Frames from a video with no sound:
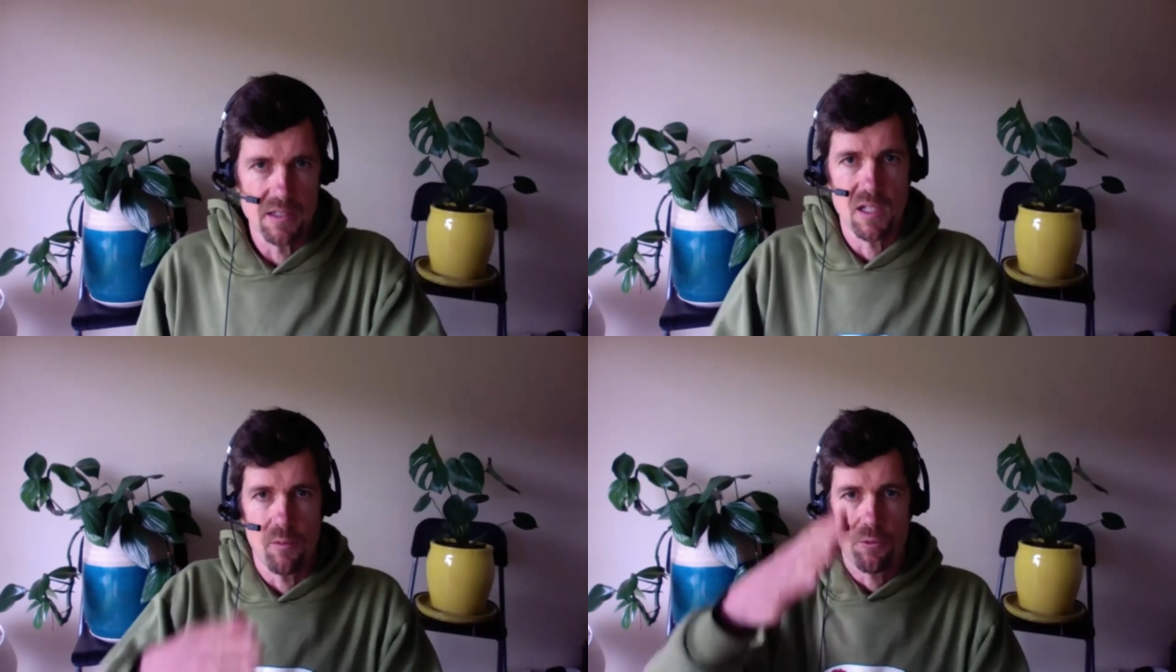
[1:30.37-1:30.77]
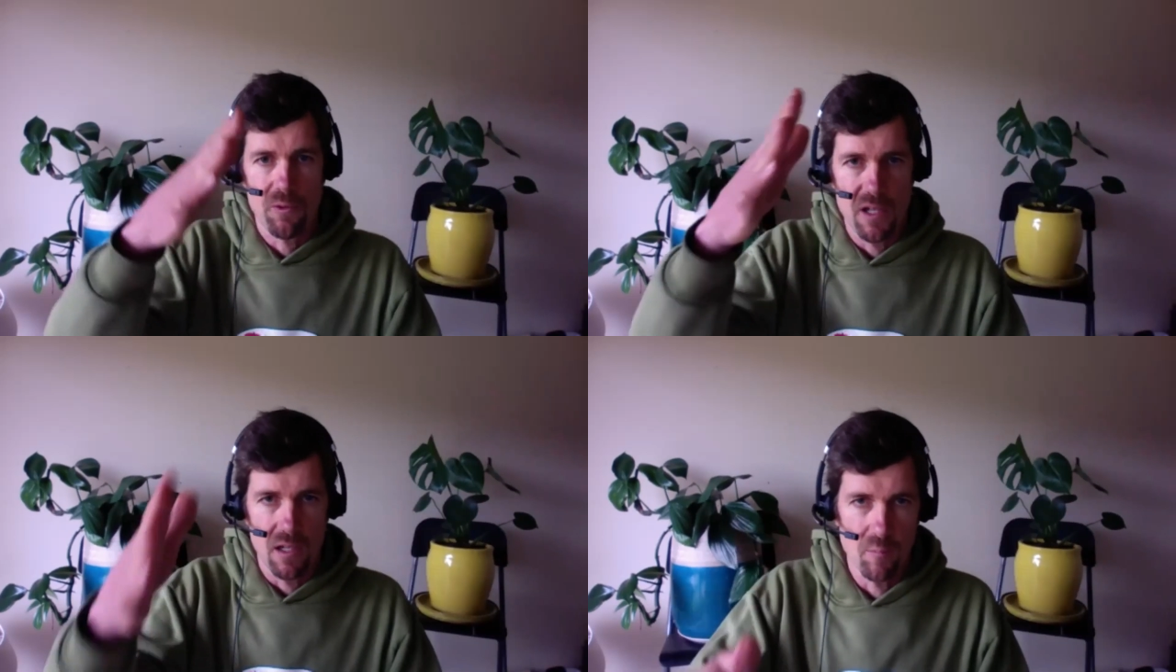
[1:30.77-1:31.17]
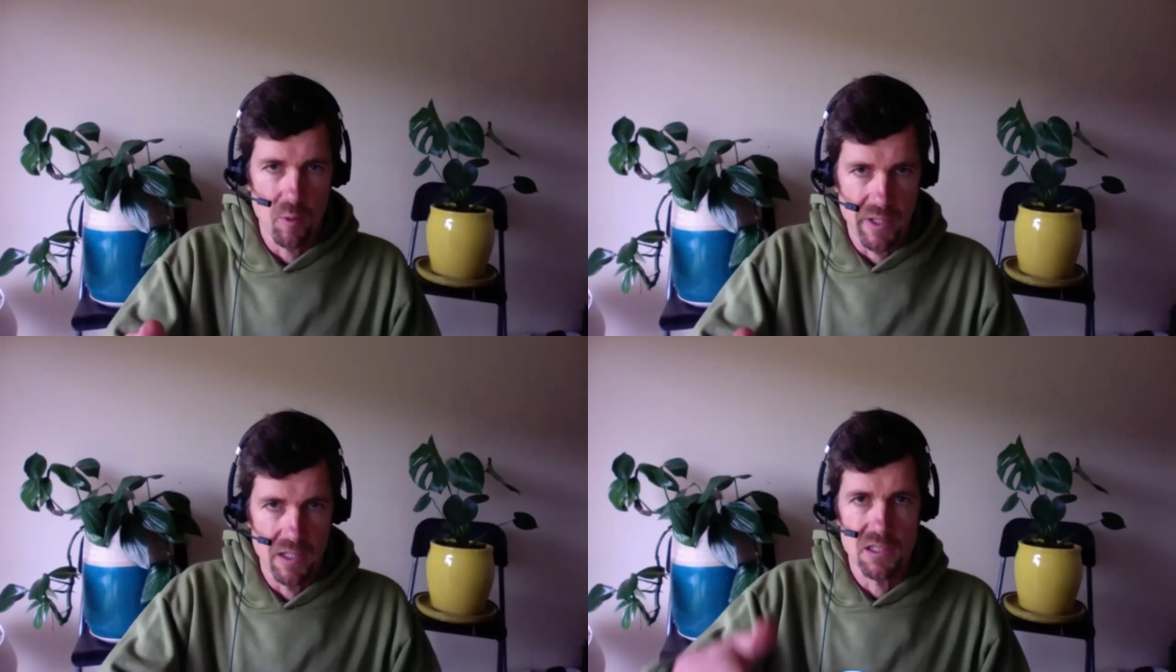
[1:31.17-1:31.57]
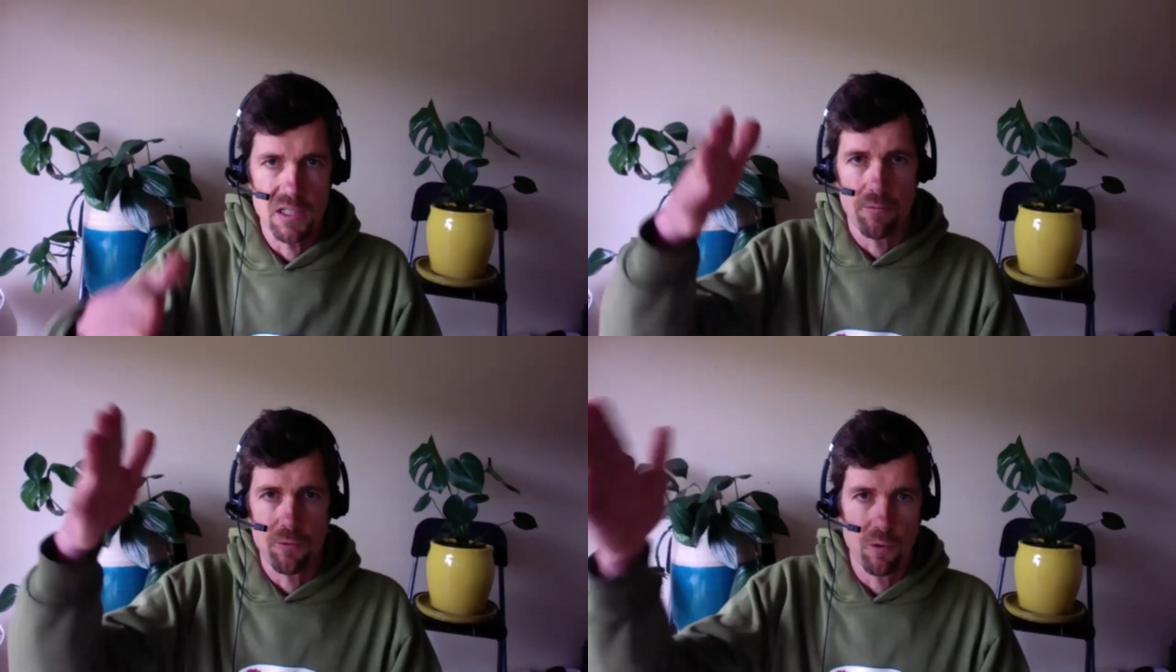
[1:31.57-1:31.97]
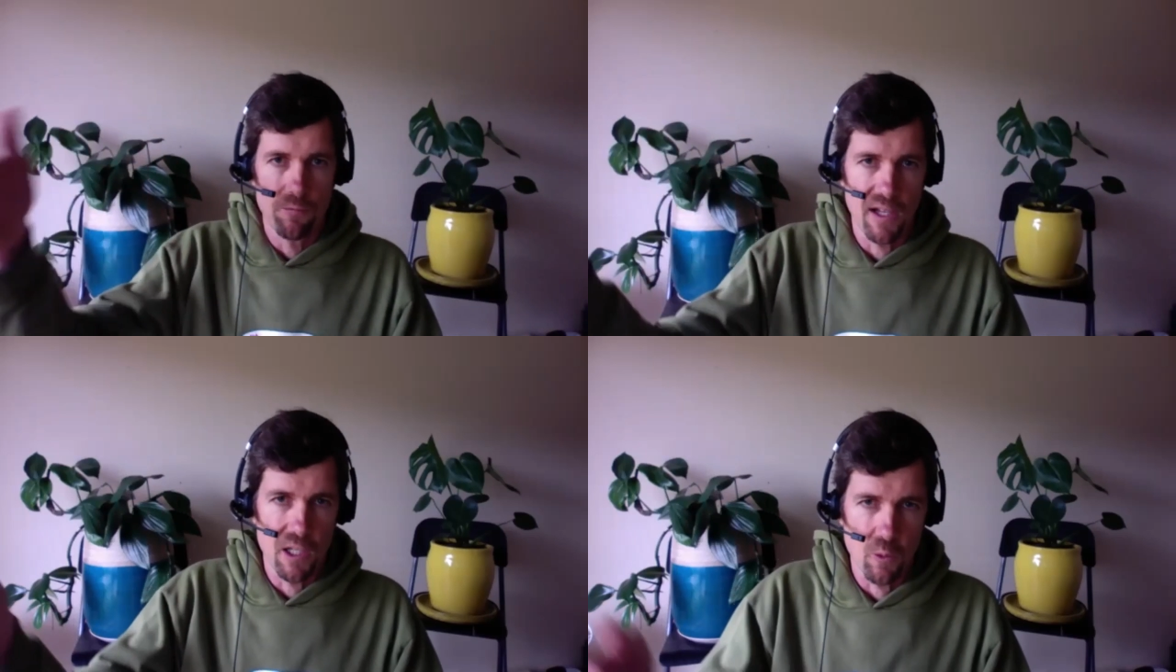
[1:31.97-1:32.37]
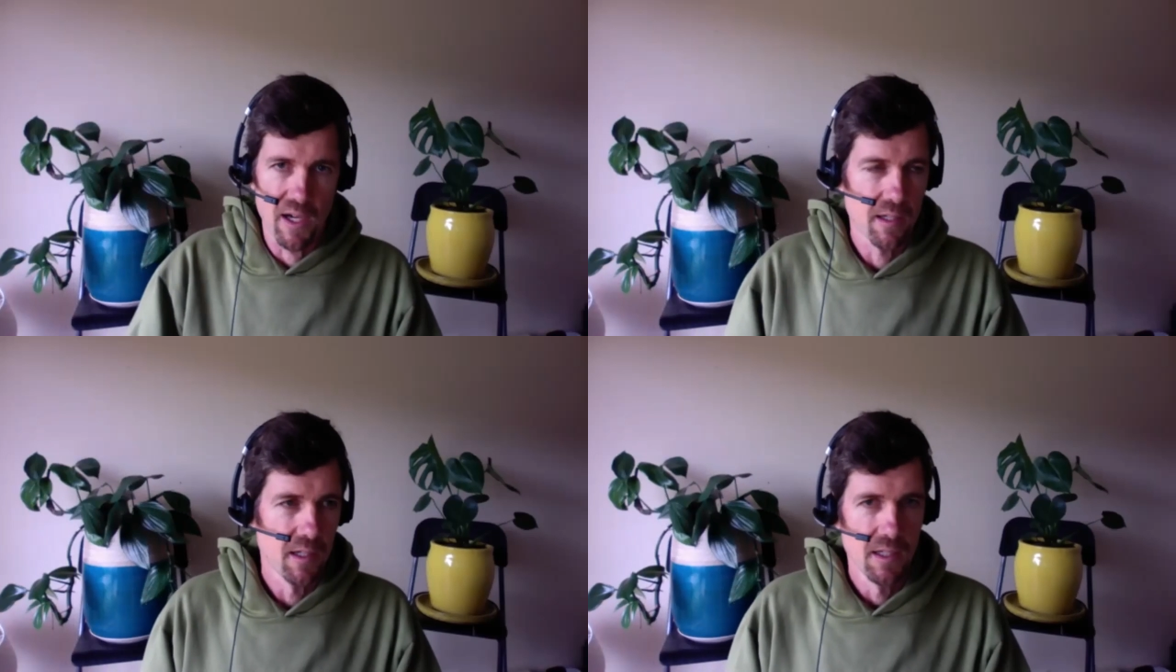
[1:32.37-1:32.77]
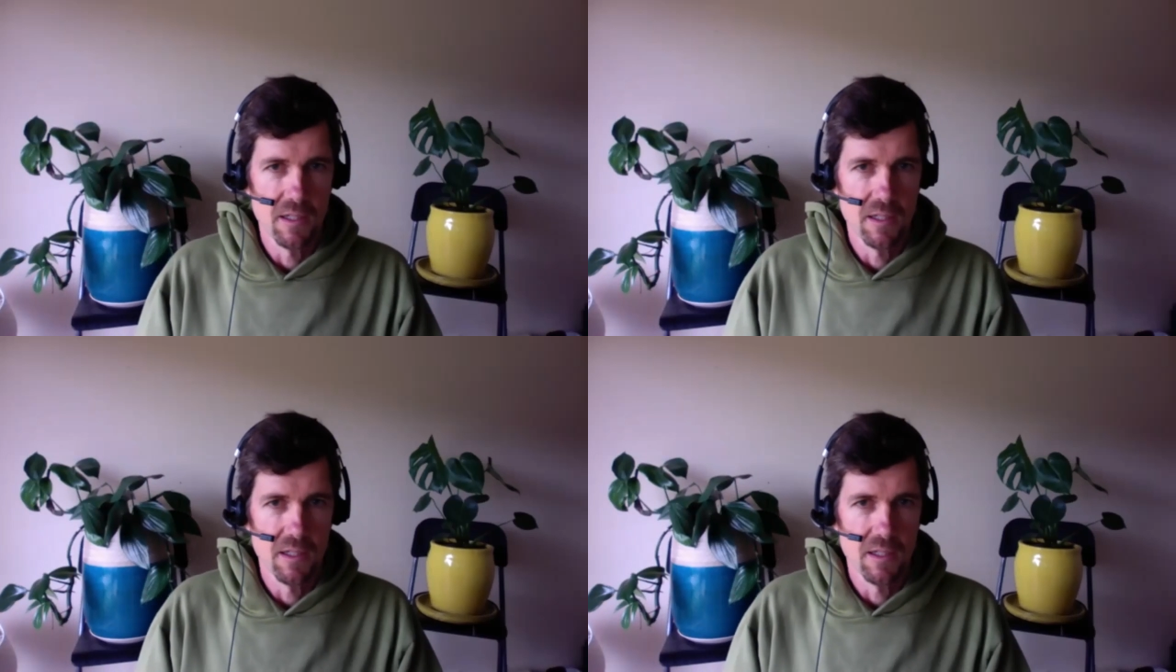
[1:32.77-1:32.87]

Step three, implement. Step four, evaluate.